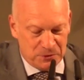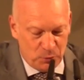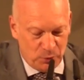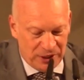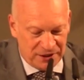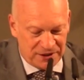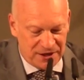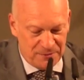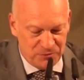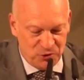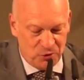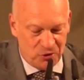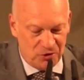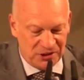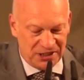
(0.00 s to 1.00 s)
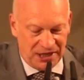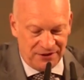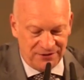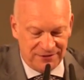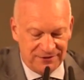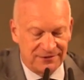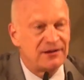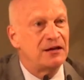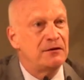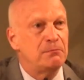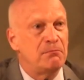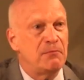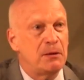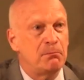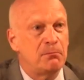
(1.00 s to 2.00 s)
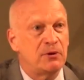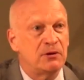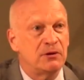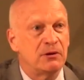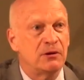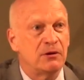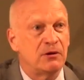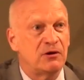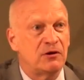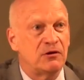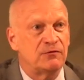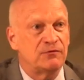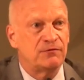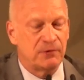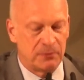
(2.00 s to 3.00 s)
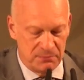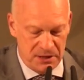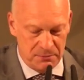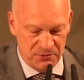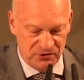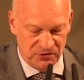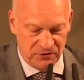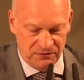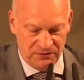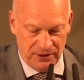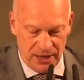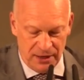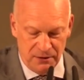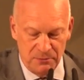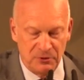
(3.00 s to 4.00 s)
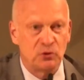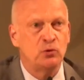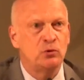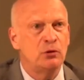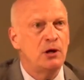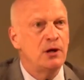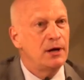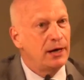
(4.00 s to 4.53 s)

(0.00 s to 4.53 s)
Welcome to all guests and members of the LMU,